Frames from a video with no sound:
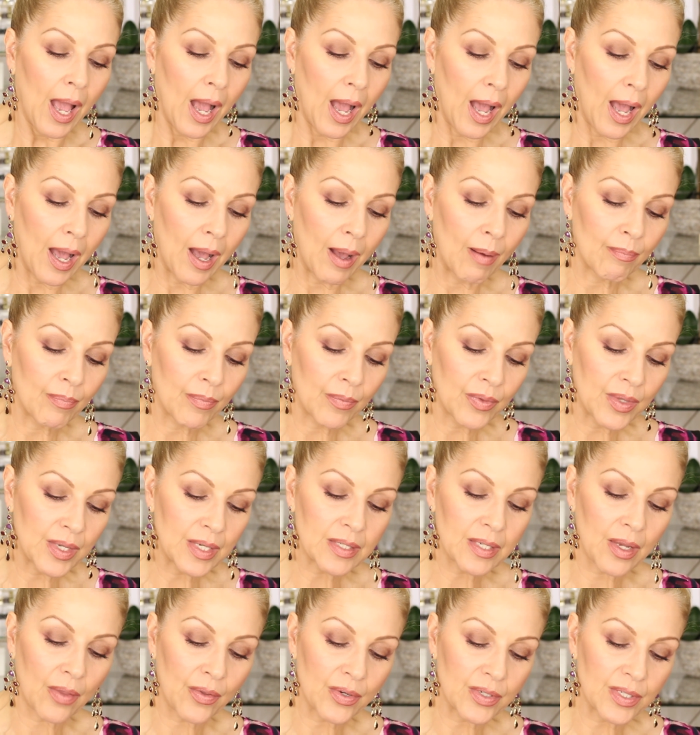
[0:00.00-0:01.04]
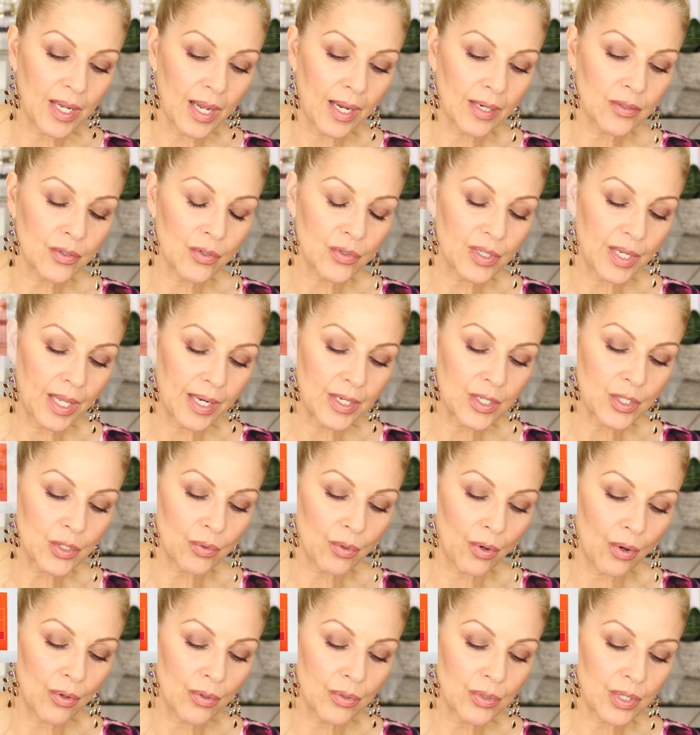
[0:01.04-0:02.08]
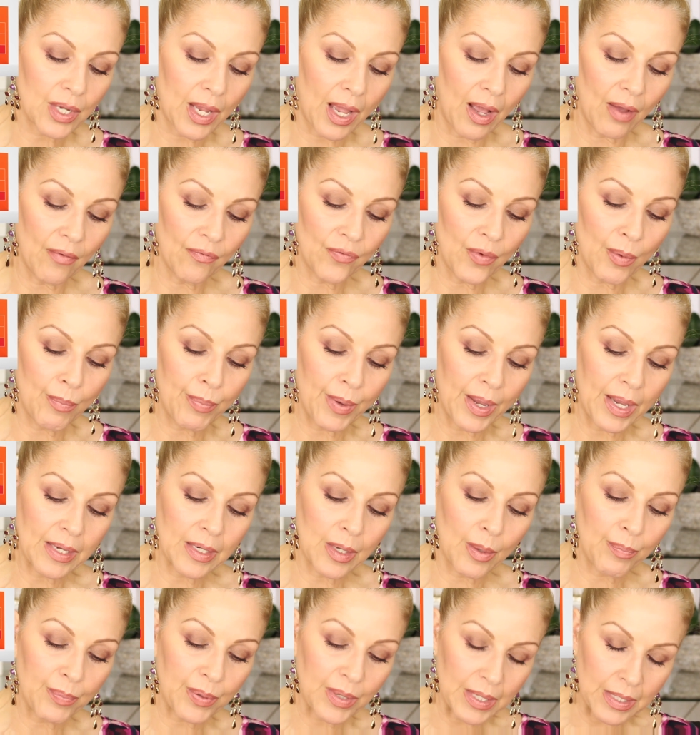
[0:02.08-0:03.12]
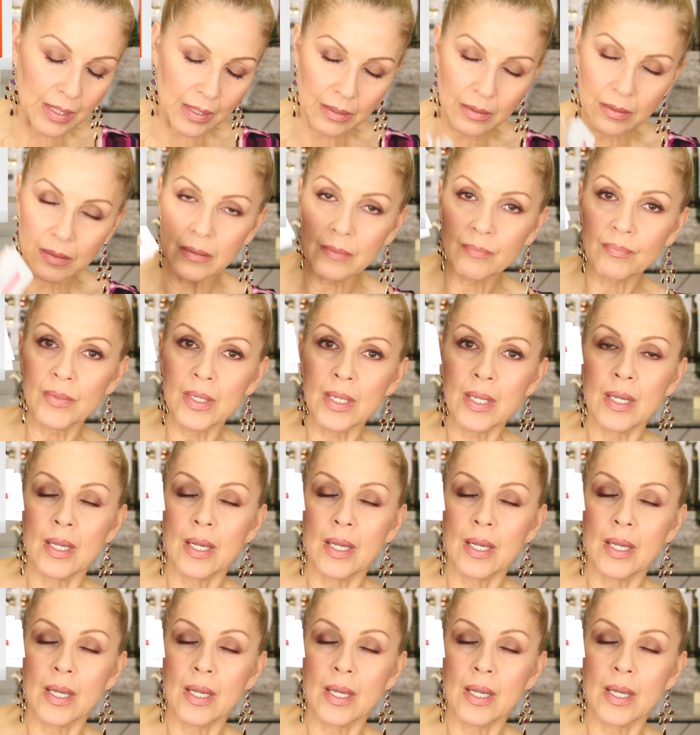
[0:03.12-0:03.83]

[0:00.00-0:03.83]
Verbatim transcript: Um, these are the Dr. Dennis Gross Alpha Beta Peel.